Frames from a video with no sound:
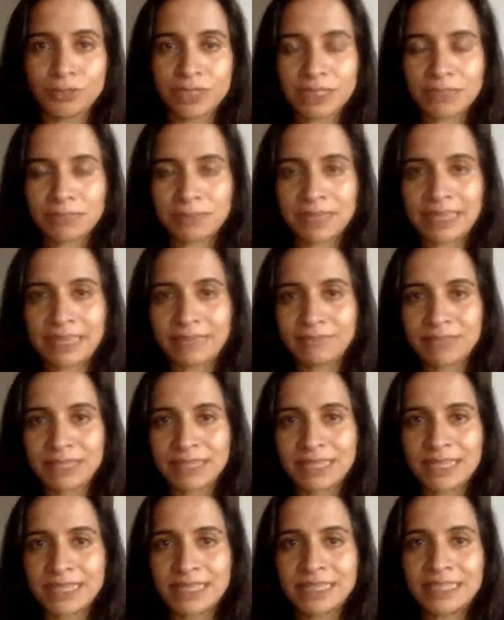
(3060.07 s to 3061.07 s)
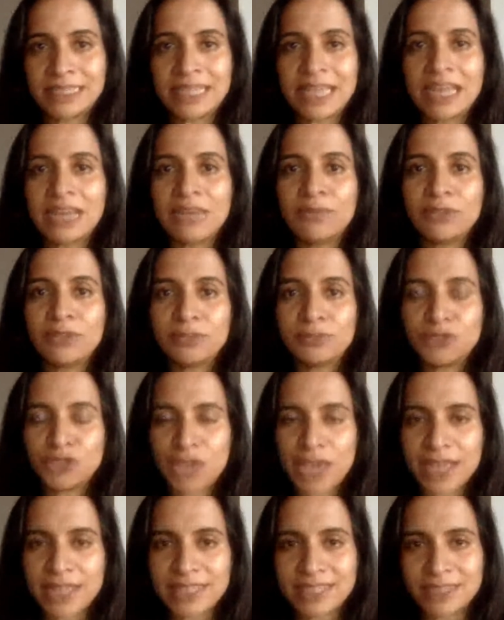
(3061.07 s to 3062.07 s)
on display. Did anyone
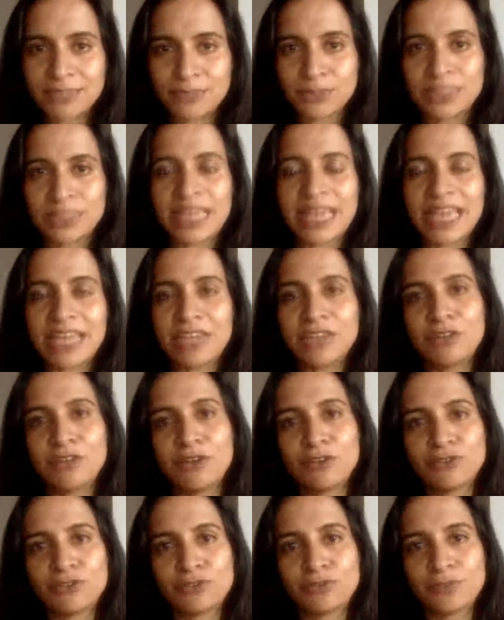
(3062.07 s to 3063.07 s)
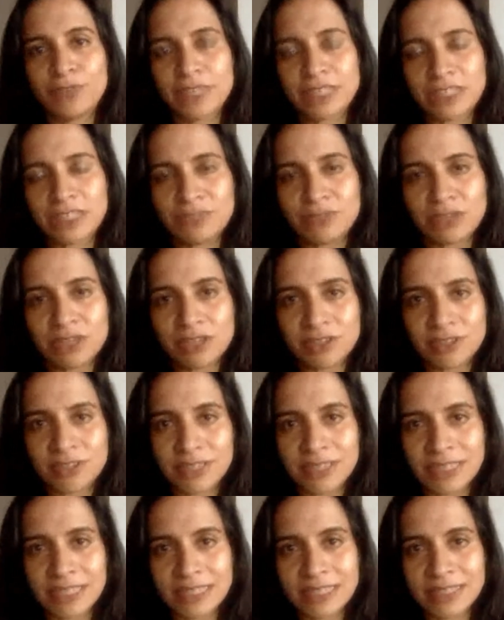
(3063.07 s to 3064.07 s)
object? Was there any controversy
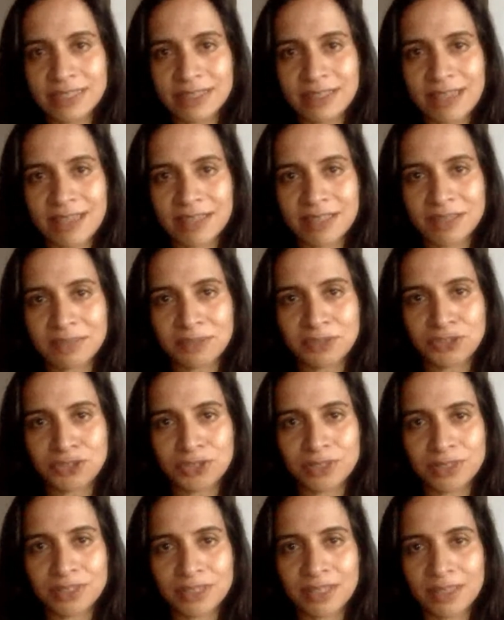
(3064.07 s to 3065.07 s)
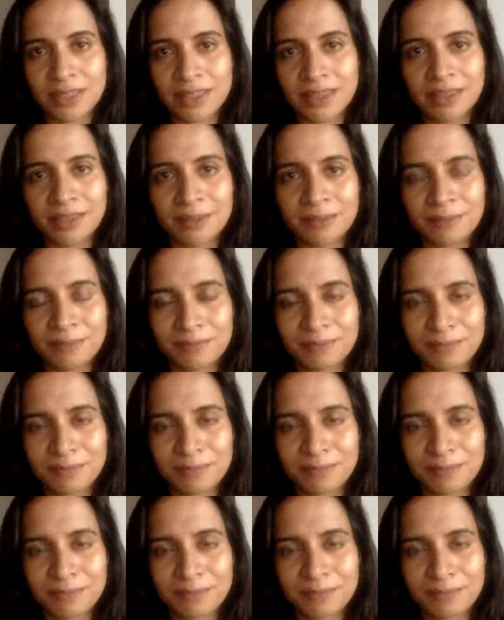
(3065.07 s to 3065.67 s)
regarding these exhibitions, Sadiah?